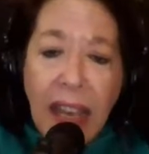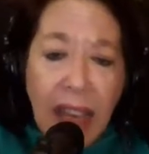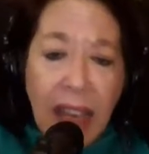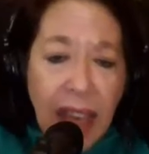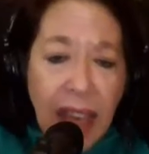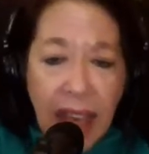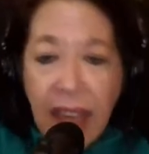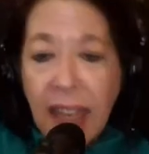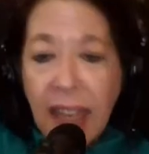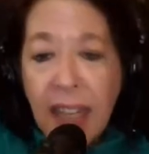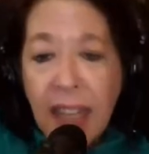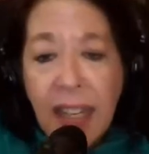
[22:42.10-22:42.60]

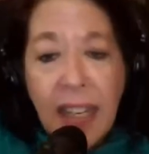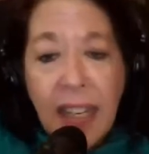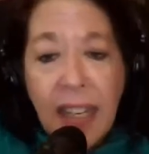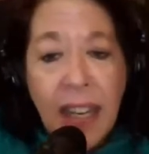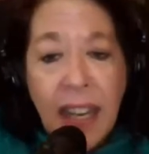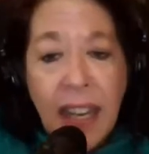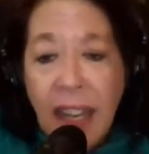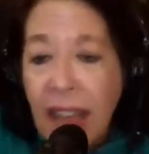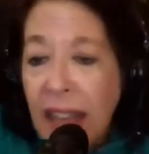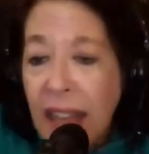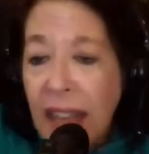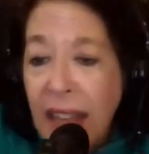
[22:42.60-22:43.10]
hidden
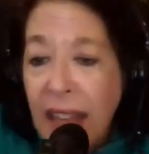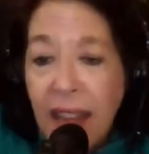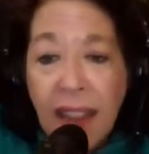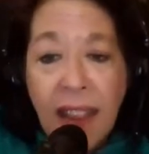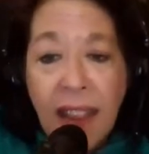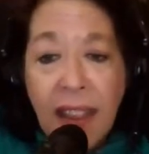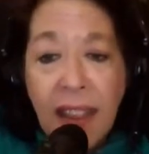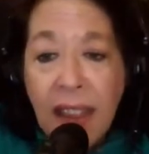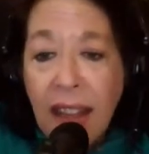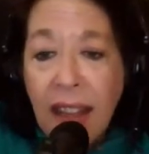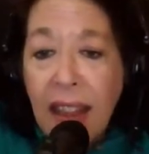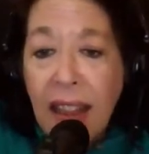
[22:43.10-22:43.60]

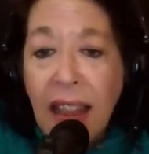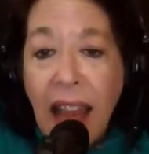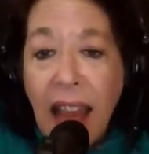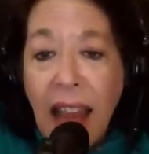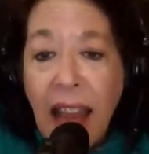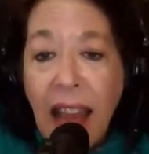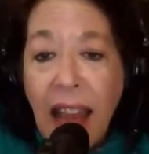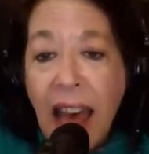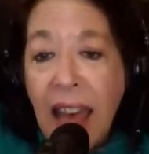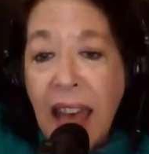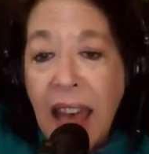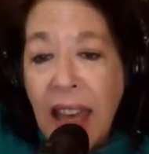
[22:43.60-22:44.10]
in the
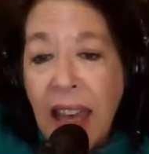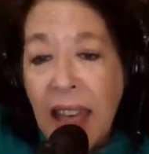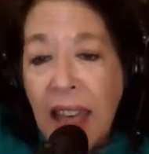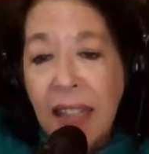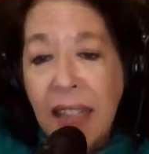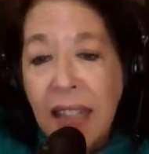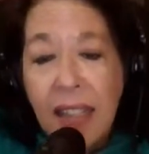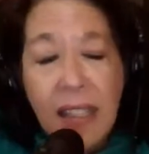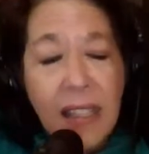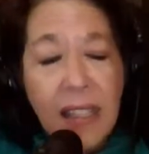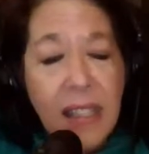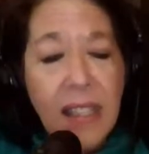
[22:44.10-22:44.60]

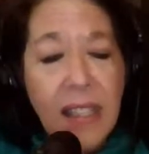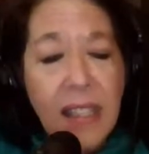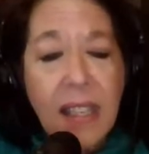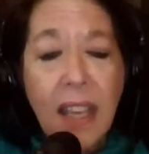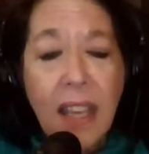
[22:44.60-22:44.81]
lines,